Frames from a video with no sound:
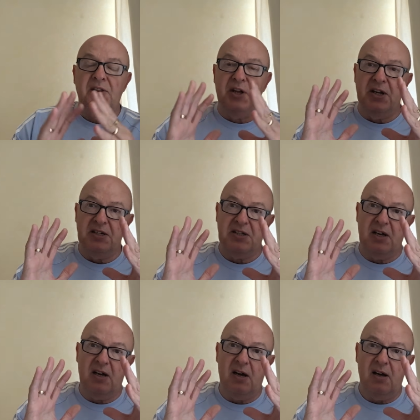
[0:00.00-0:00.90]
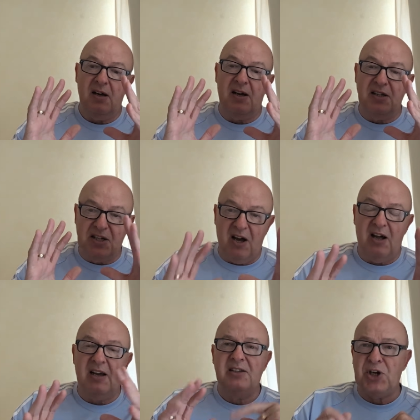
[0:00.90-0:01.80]
There is the
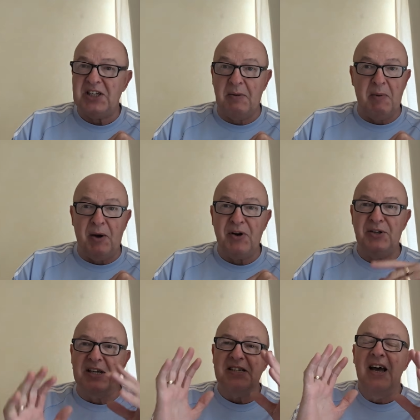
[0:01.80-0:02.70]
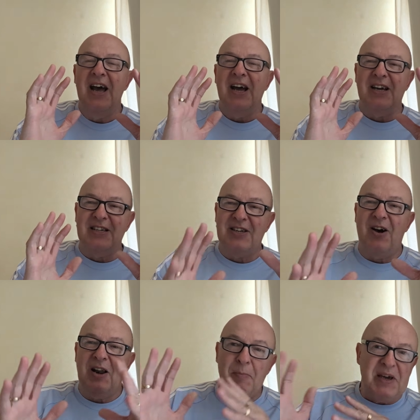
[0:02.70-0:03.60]
Ghazala, trying to get me out around this,
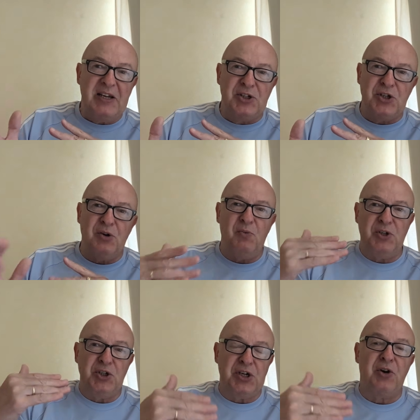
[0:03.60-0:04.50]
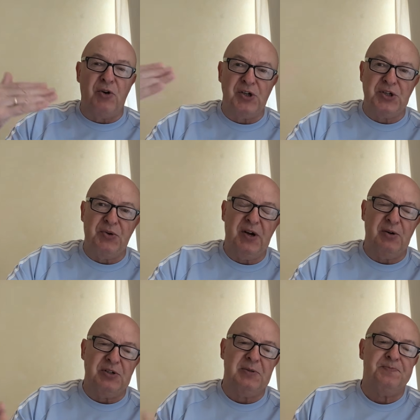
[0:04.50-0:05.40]
Ghazala Beach, which is across the
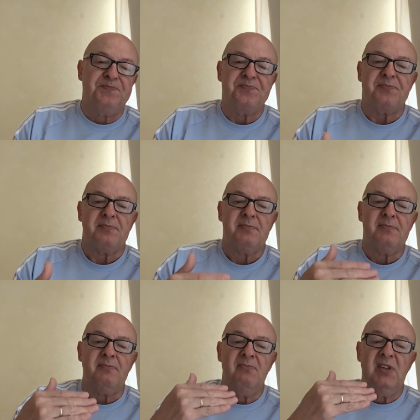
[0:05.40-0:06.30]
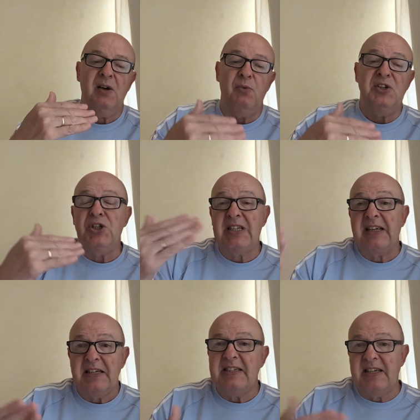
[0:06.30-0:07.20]
road, which is
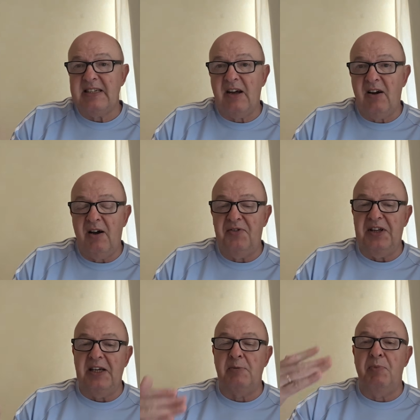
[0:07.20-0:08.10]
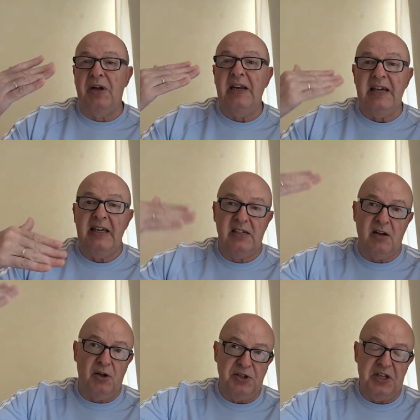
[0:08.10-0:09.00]
like the sister half of this, but it
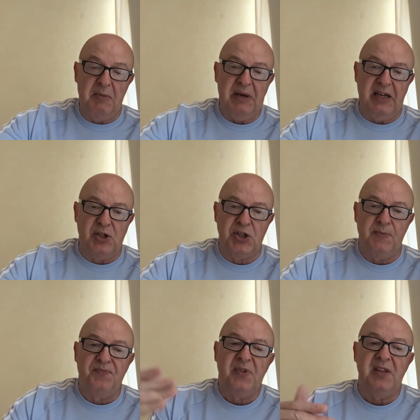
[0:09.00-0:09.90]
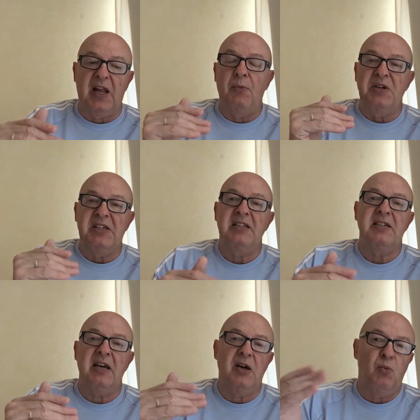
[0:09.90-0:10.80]
leads onto the beach. Now, we did
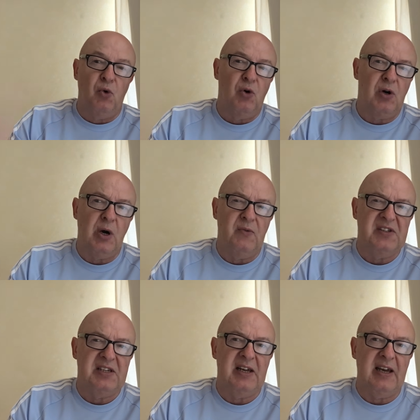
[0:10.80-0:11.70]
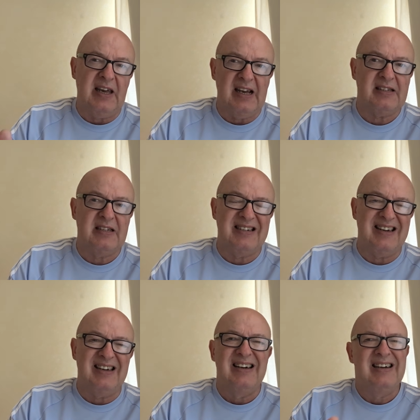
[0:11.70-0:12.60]
take a walk over to there yesterday.